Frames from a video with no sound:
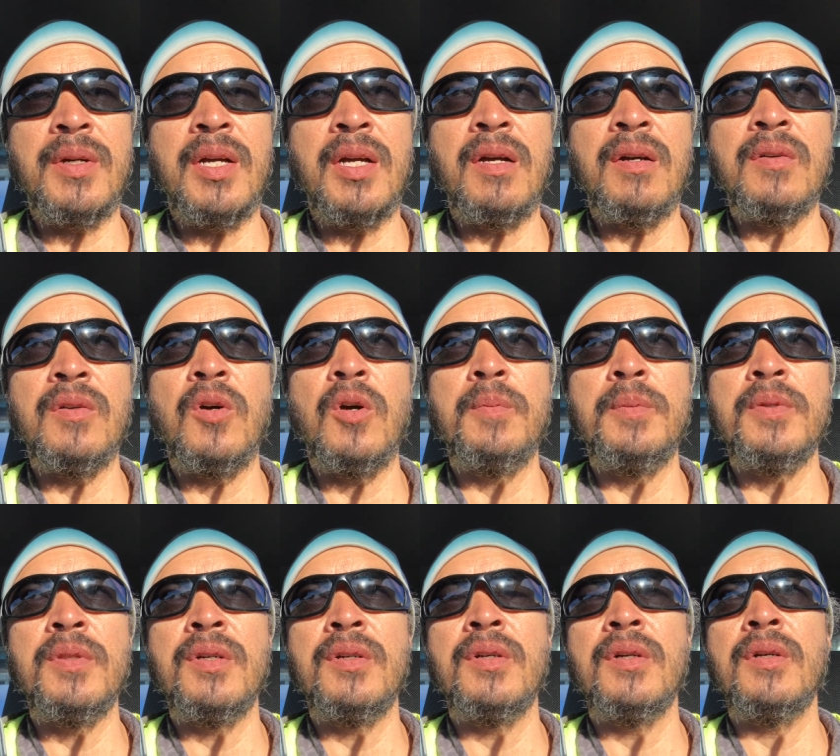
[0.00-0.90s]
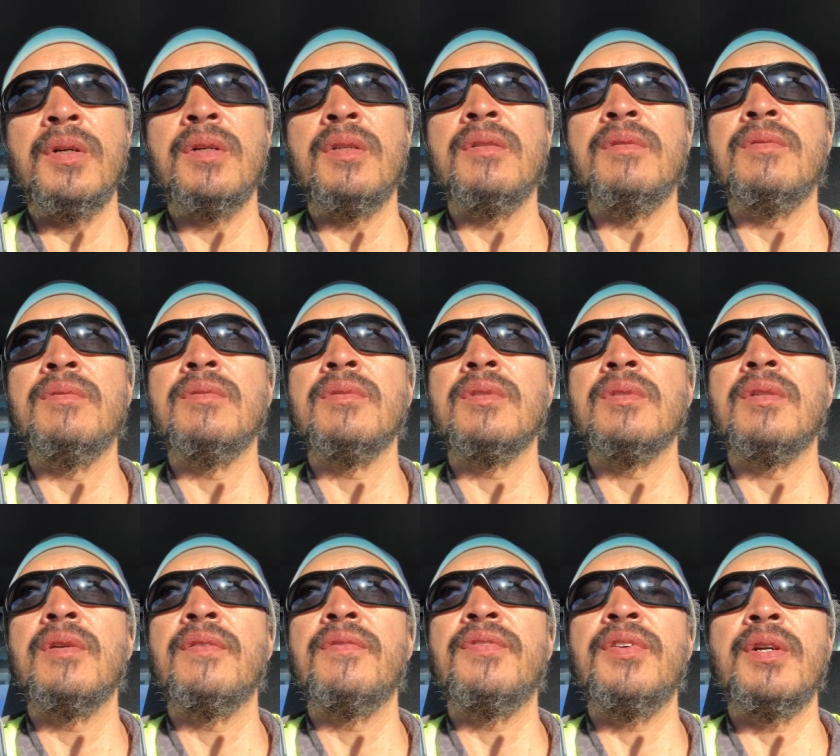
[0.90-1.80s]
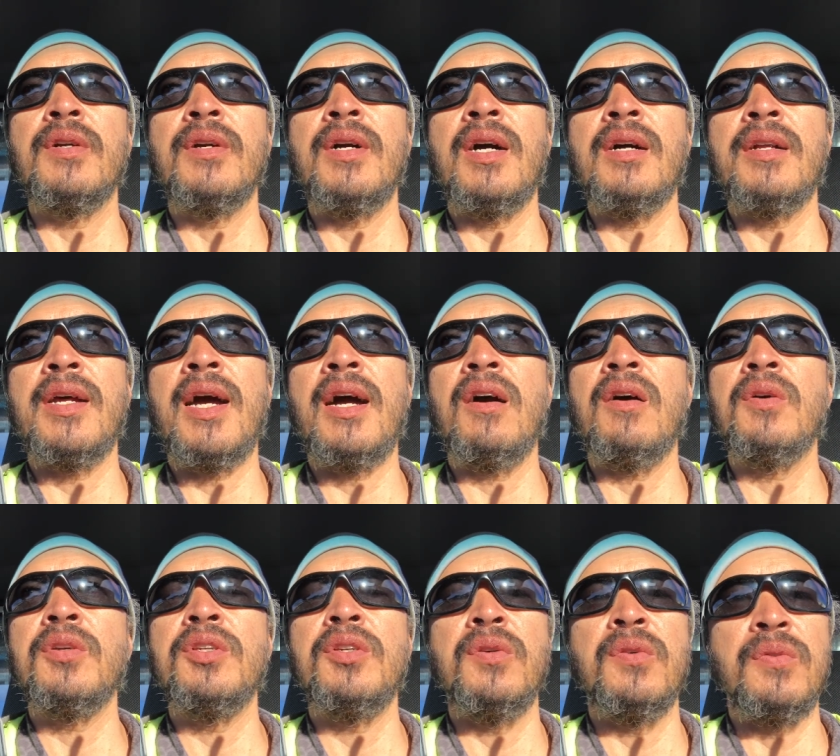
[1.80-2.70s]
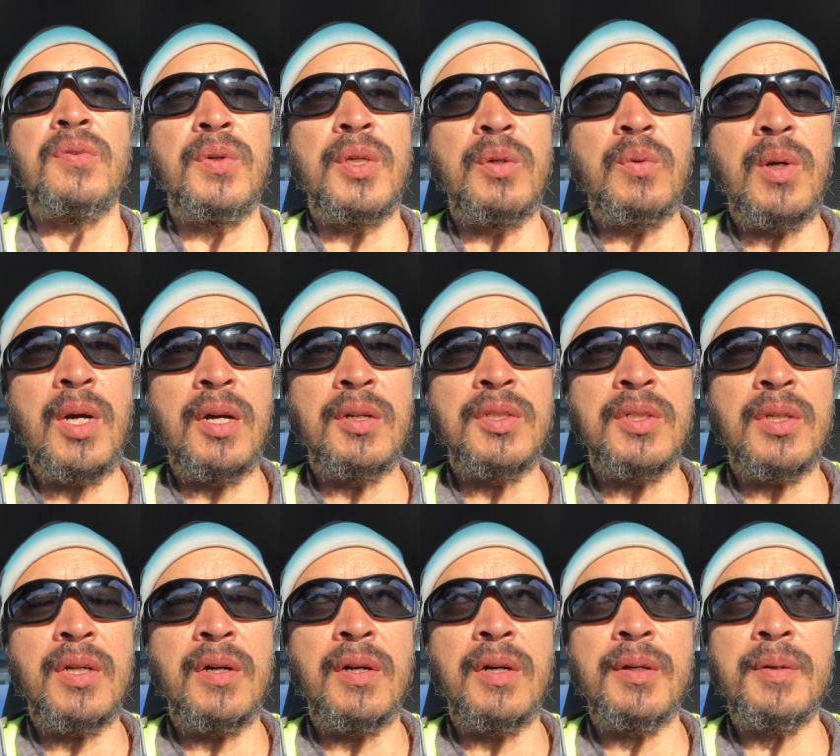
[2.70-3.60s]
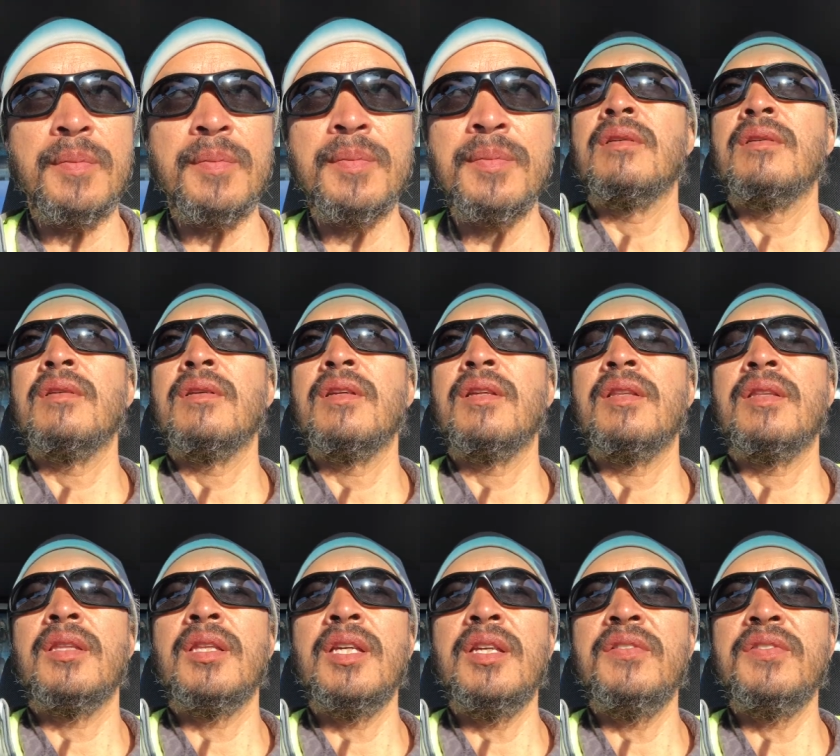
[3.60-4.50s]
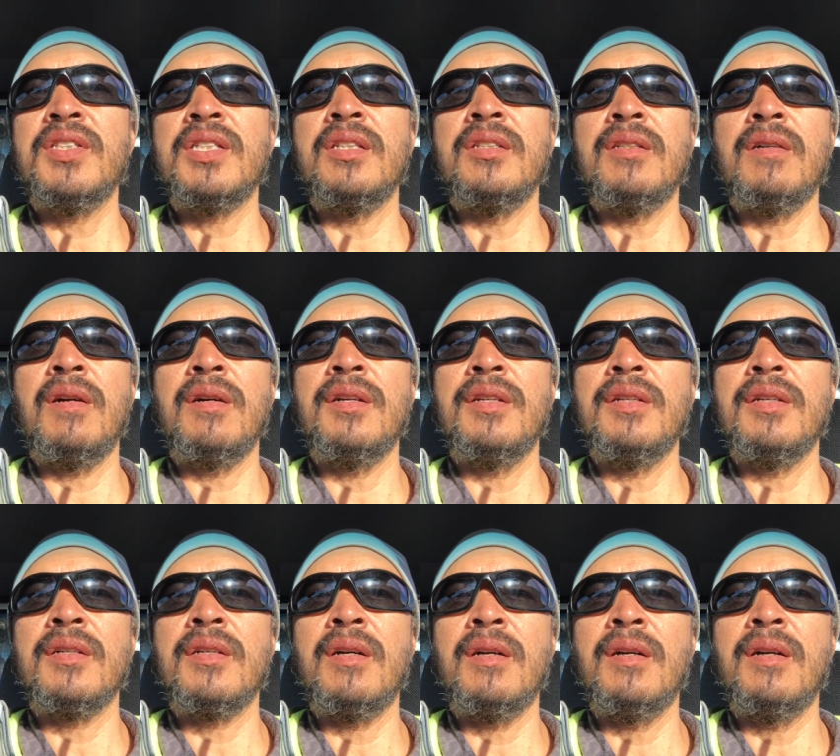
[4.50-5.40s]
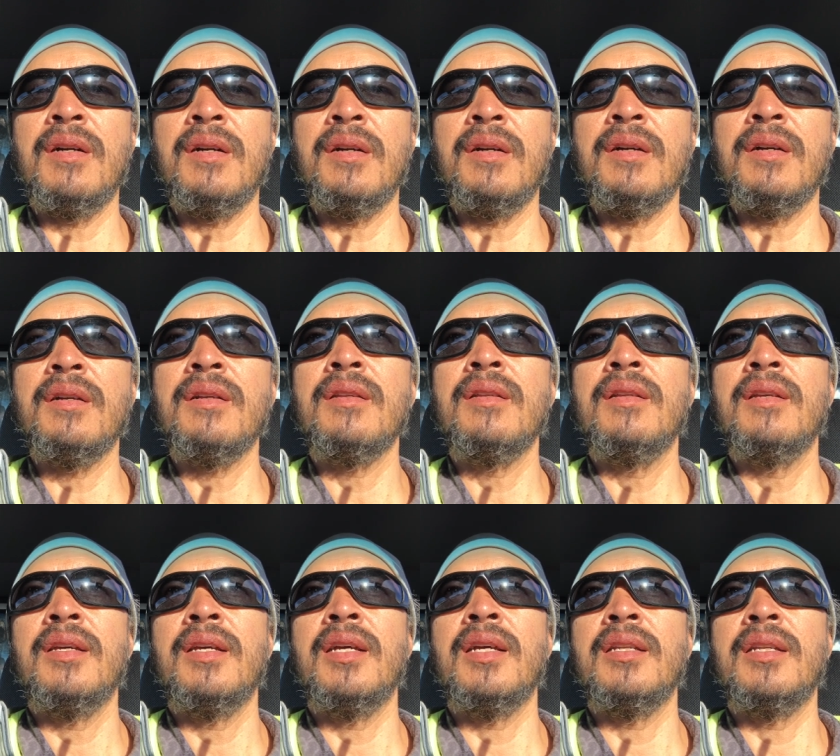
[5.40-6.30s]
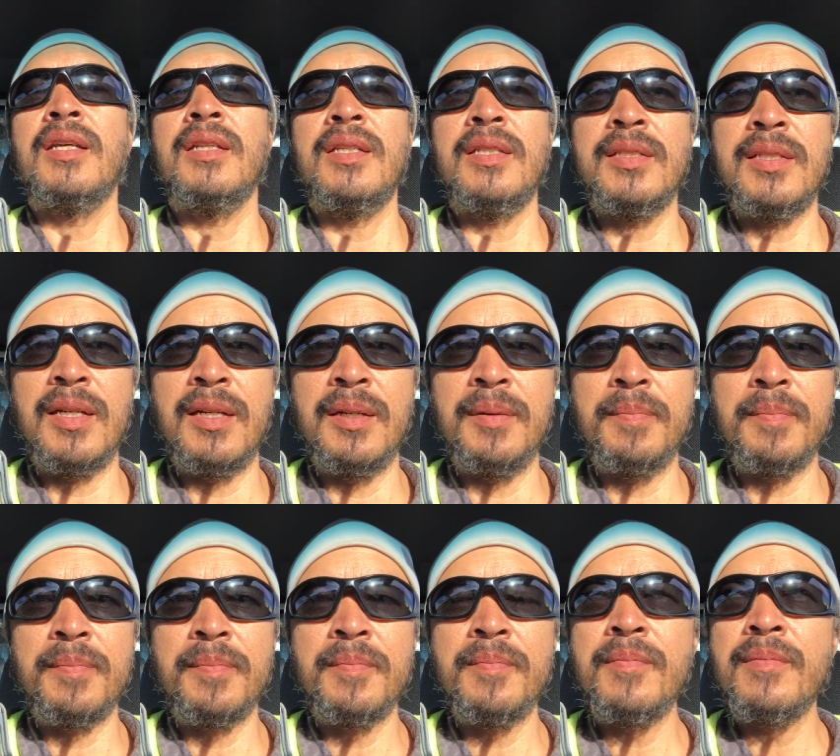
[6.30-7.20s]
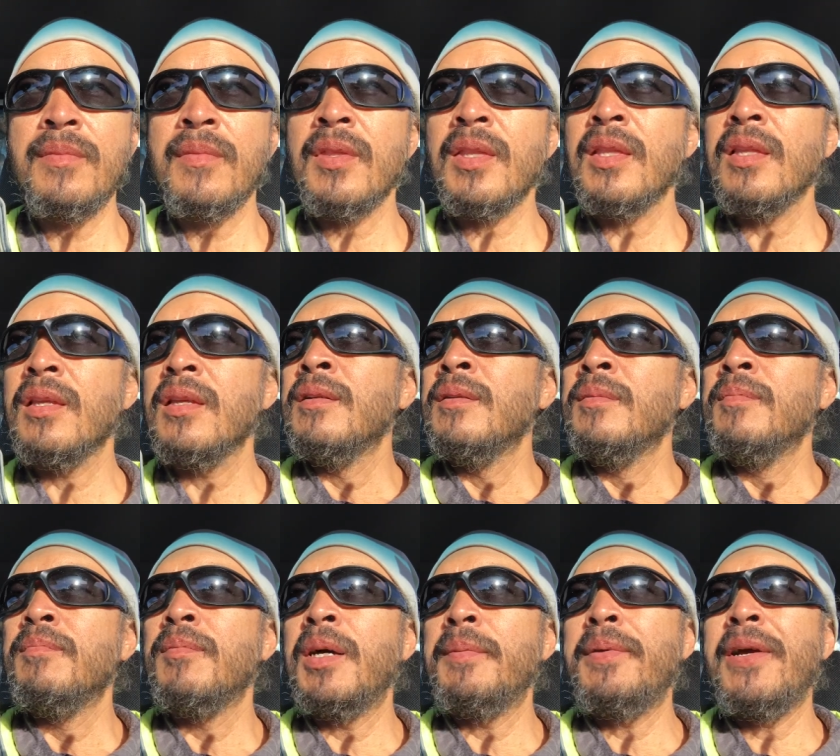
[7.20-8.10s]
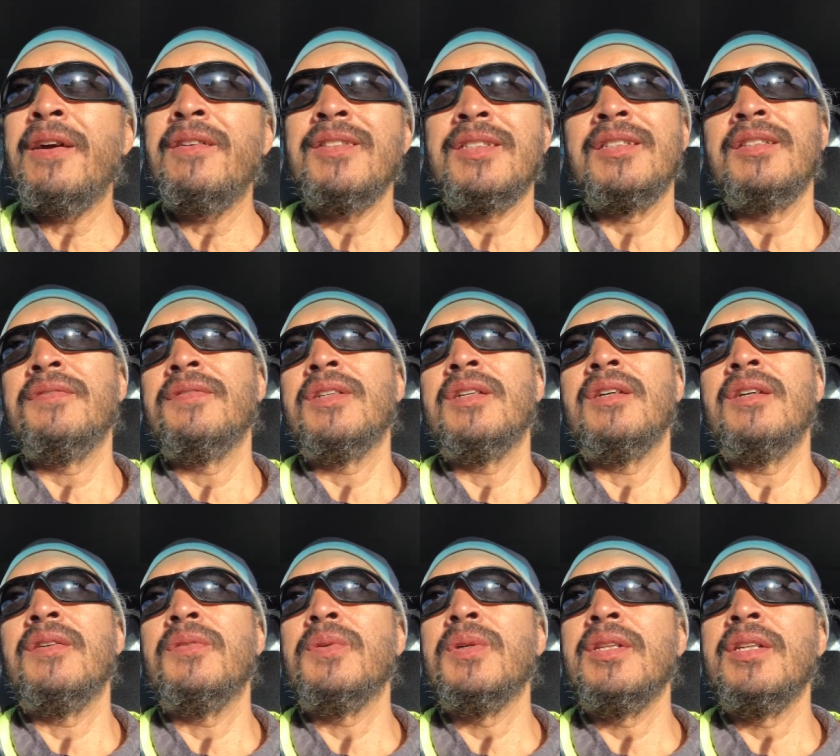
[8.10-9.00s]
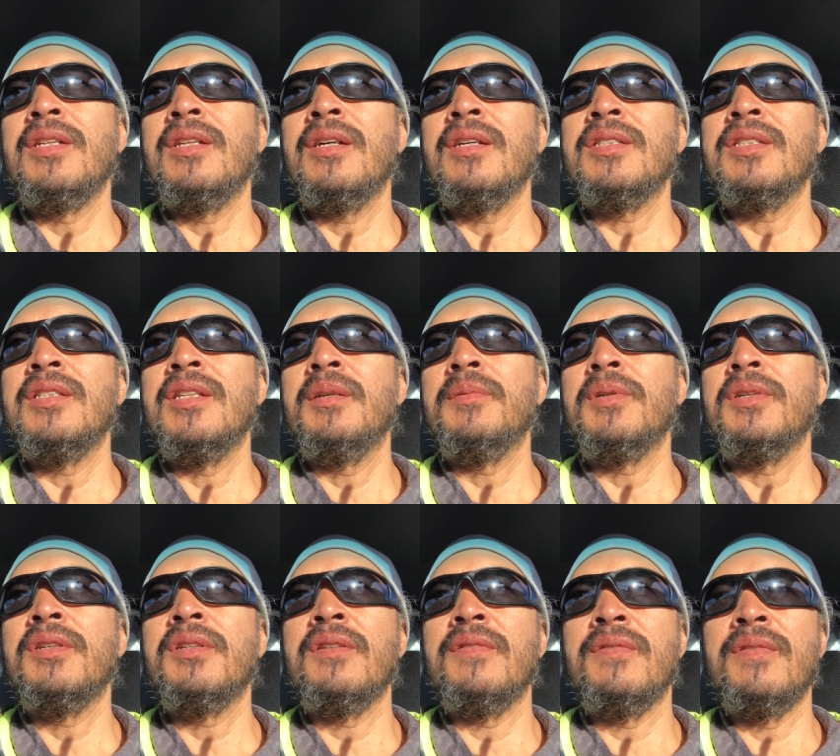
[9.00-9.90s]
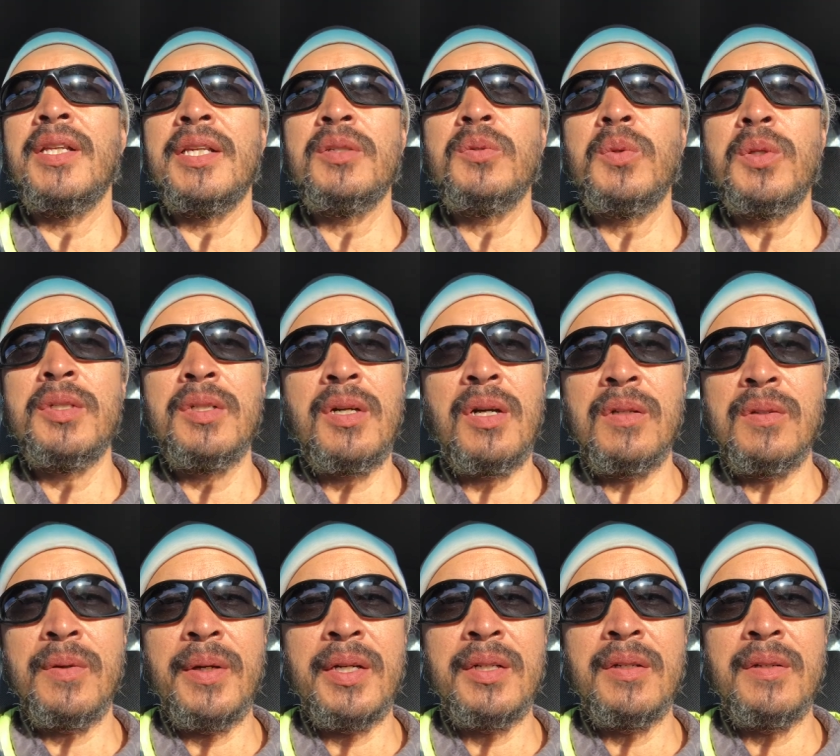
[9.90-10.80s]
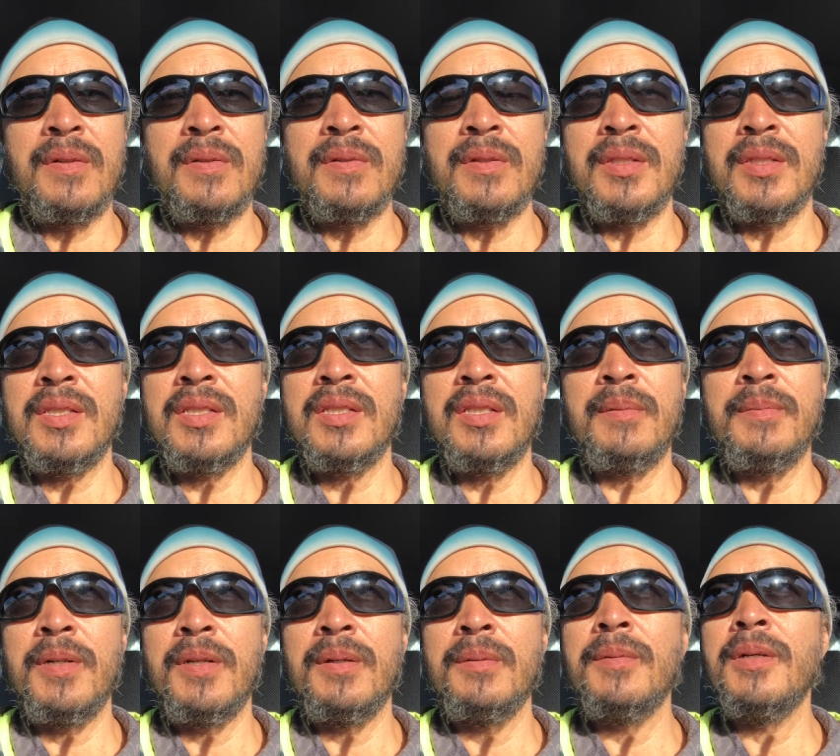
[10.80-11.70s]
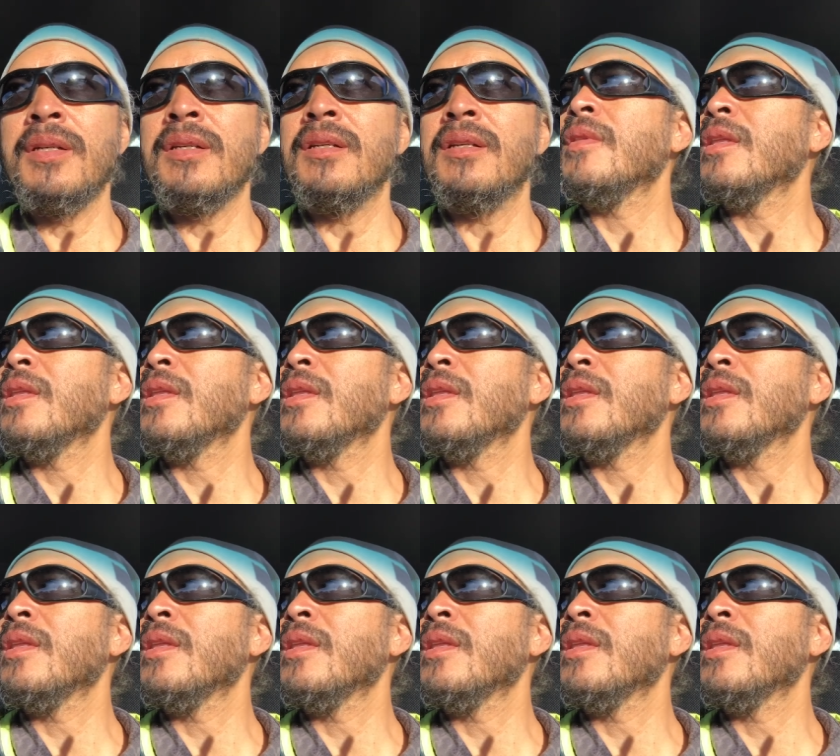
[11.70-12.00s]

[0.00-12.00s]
around, open the hood, figure out how you've rewired your car? Thieves can target your car at any time. My parents live in a really nice neighborhood of Lakewood, Colorado, this suburb.